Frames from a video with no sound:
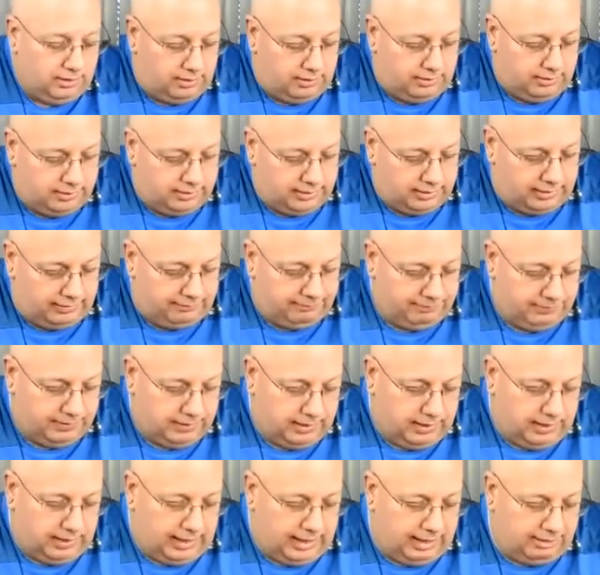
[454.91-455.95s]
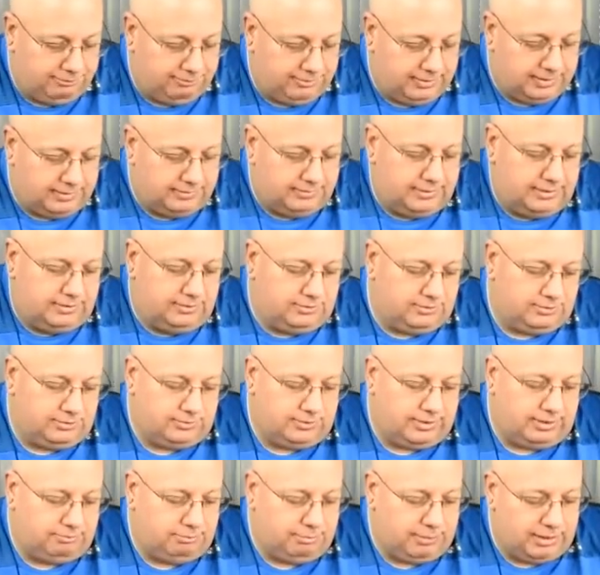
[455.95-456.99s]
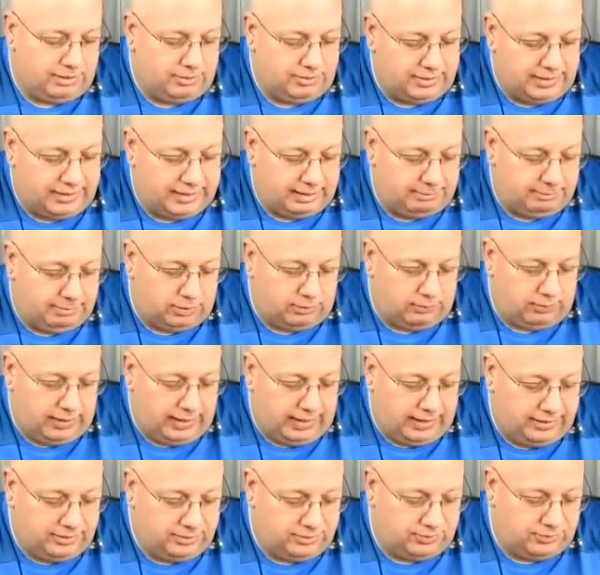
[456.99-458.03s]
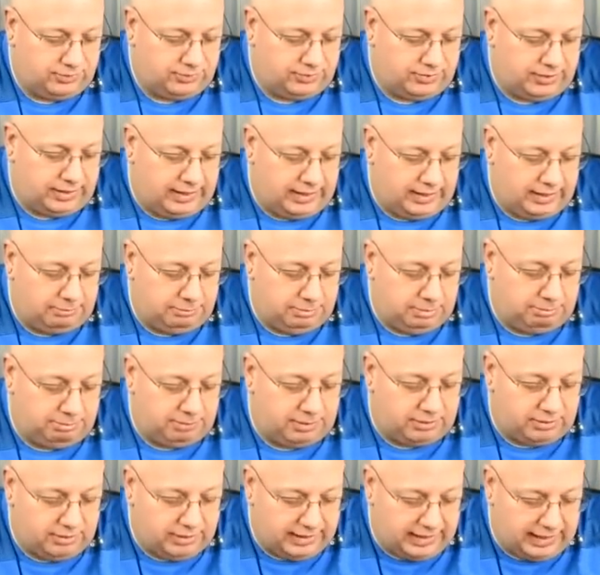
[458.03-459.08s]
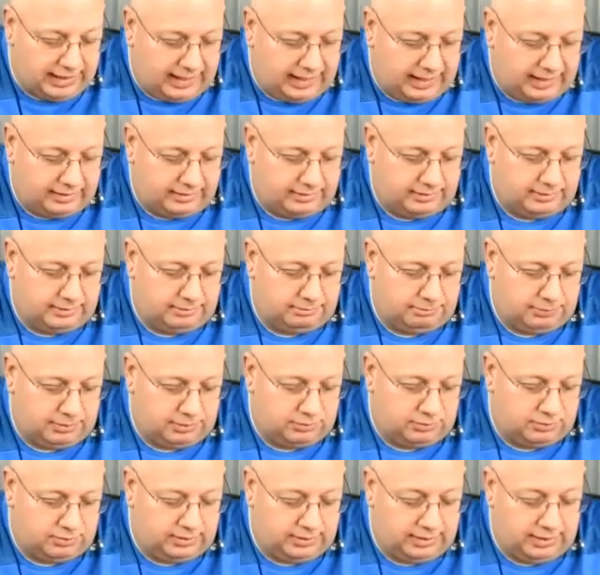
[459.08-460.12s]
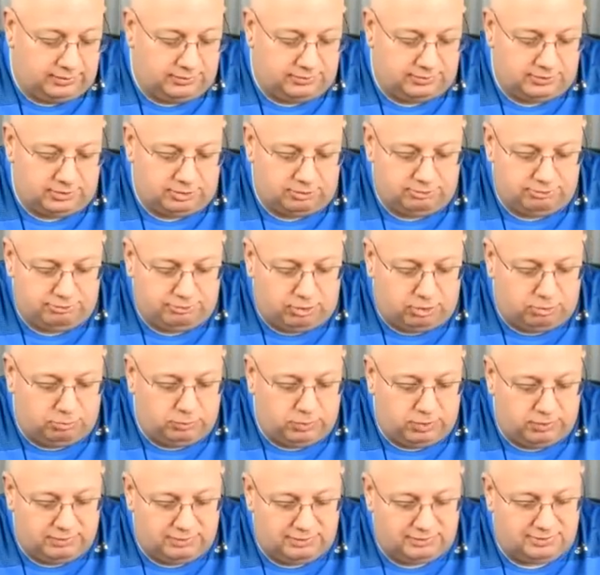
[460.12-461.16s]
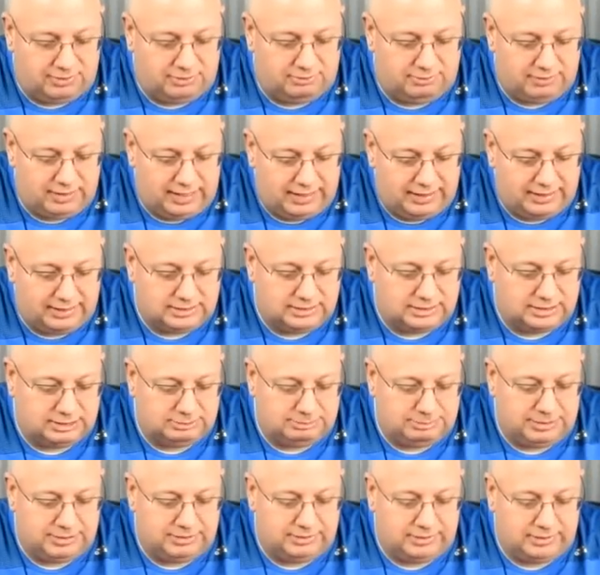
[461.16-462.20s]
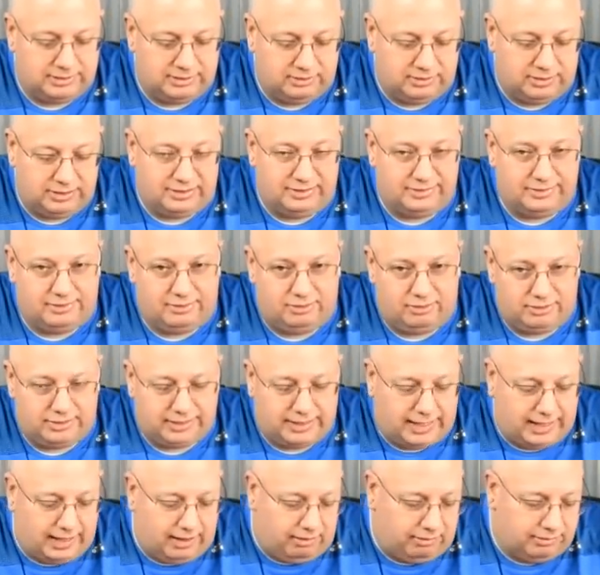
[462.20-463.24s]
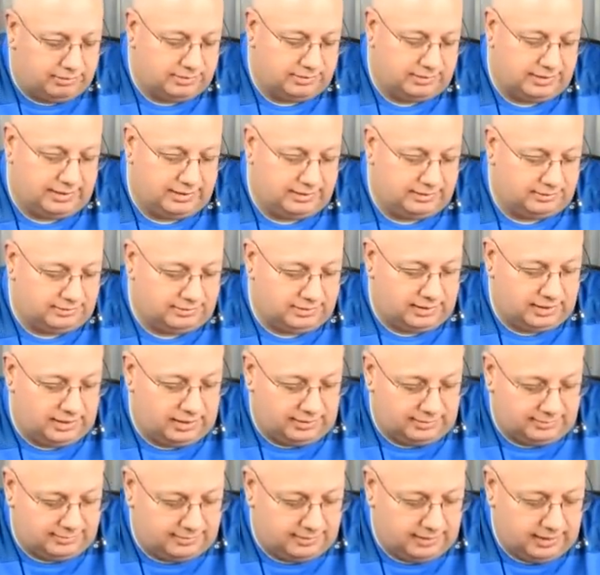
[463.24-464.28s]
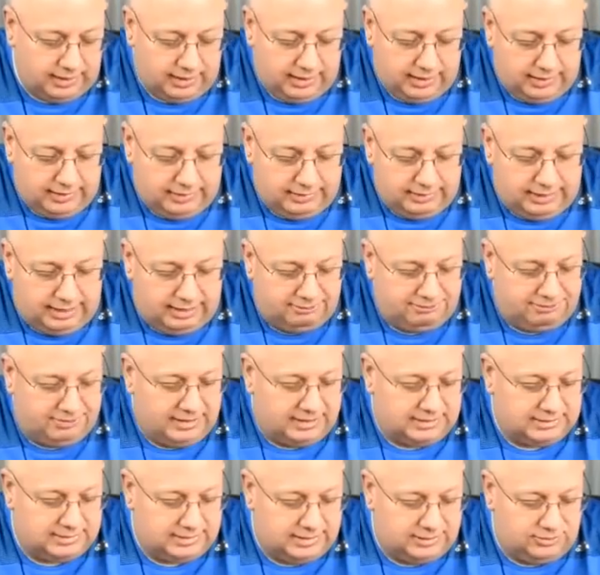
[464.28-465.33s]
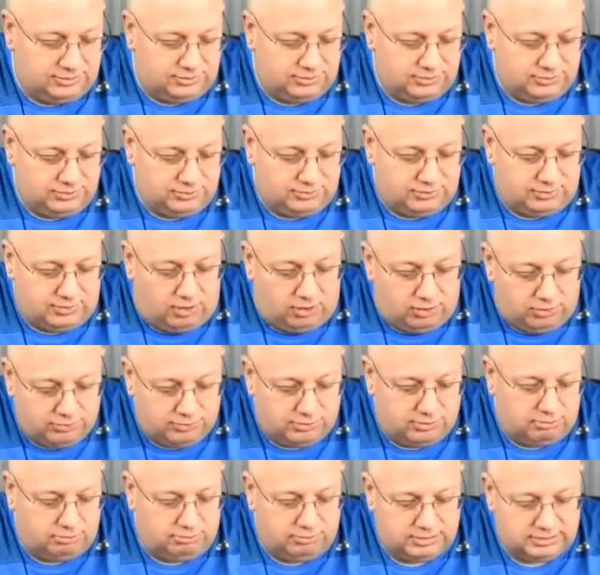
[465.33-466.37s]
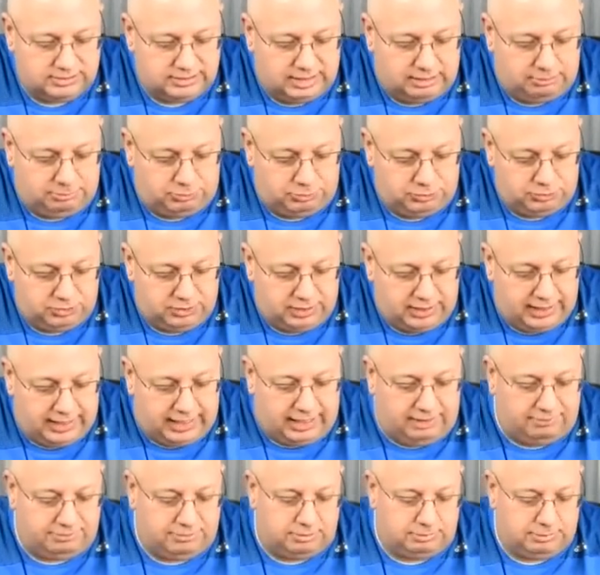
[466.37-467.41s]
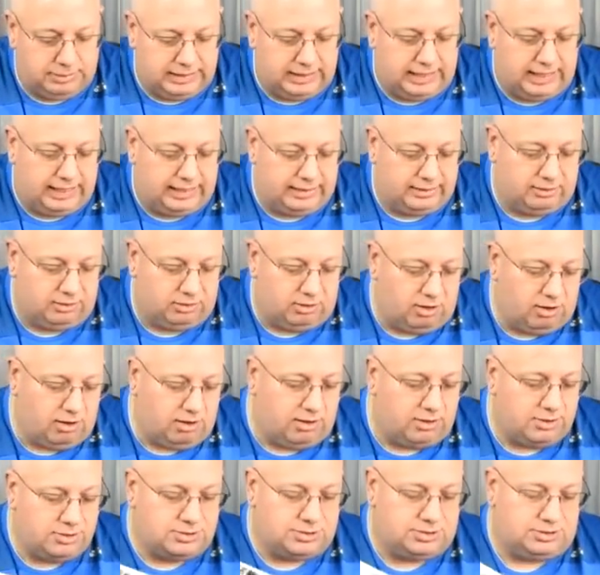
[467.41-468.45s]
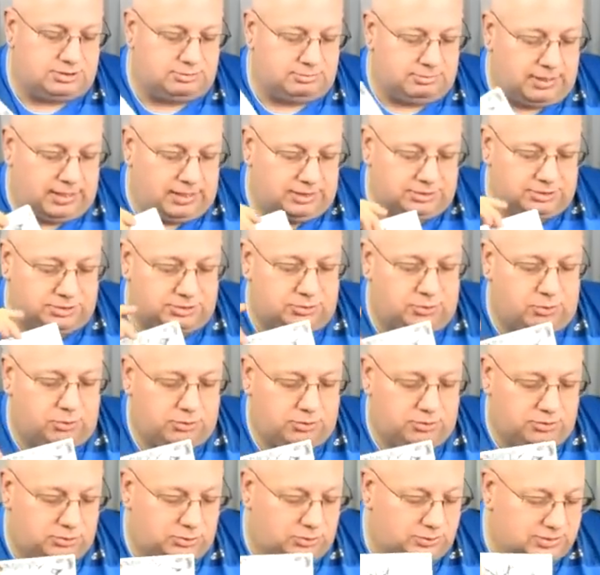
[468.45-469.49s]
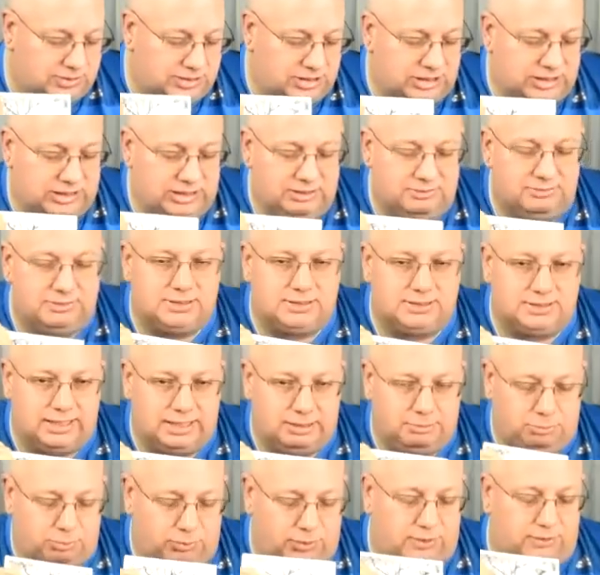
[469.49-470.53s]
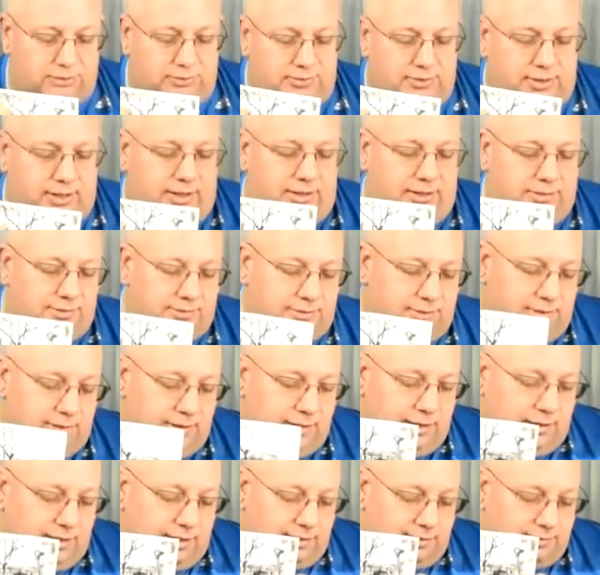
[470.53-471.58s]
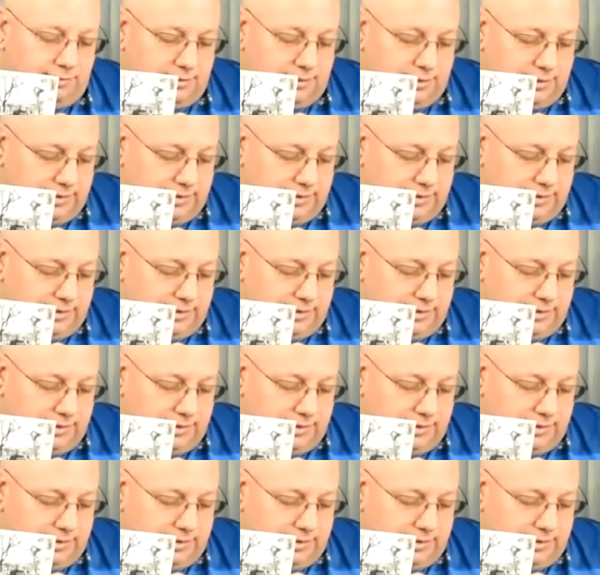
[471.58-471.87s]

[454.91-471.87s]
Okay. FX sensors have better dynamic range and a bit better gain, but due to the SNR firmware, this advantage has been nearly nulled out. That is the case. FX sensors also, for example, do not have to be enlarged as much in order to achieve the same print size as a